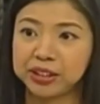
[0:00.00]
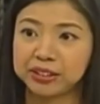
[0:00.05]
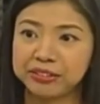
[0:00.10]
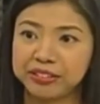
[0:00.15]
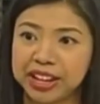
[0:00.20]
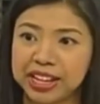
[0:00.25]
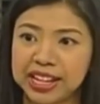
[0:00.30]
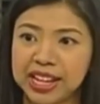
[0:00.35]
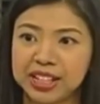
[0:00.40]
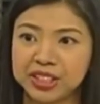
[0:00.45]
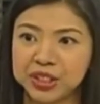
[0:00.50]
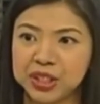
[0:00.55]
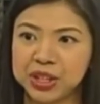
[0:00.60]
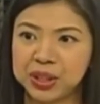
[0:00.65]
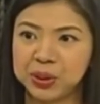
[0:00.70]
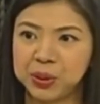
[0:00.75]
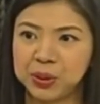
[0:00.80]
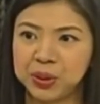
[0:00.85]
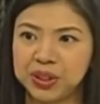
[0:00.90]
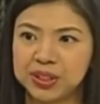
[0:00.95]
financial
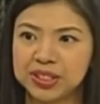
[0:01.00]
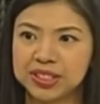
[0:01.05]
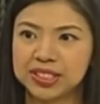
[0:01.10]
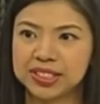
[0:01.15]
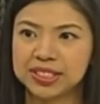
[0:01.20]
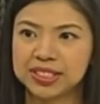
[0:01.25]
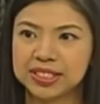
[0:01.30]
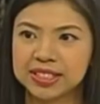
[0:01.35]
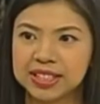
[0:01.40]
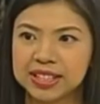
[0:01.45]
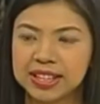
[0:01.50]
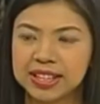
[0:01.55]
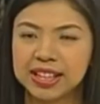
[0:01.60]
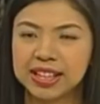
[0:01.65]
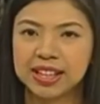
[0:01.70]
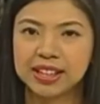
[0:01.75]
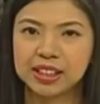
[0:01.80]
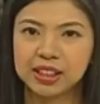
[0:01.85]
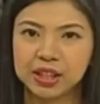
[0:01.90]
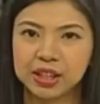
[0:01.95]
goals.
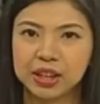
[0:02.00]
To